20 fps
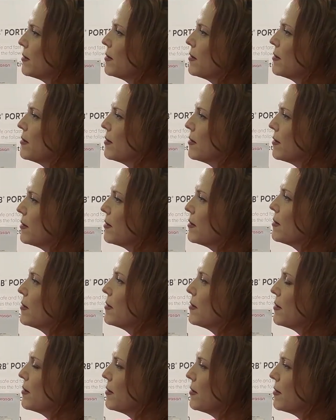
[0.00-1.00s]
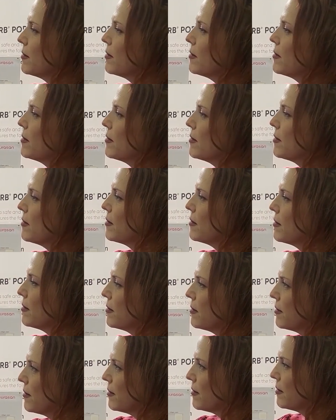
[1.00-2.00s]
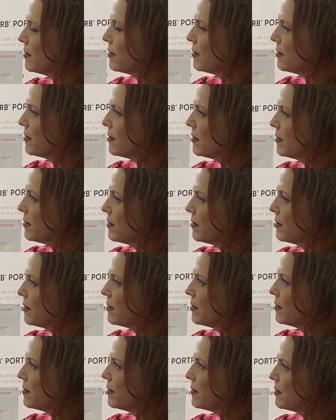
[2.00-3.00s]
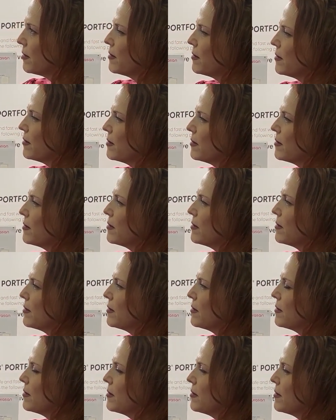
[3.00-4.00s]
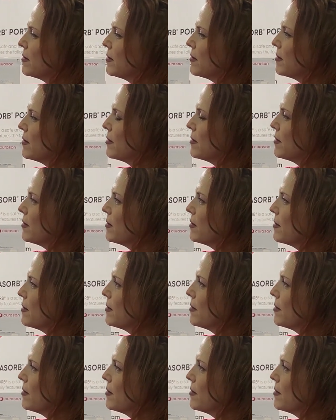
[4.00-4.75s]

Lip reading: No words are spoken by the person on screen.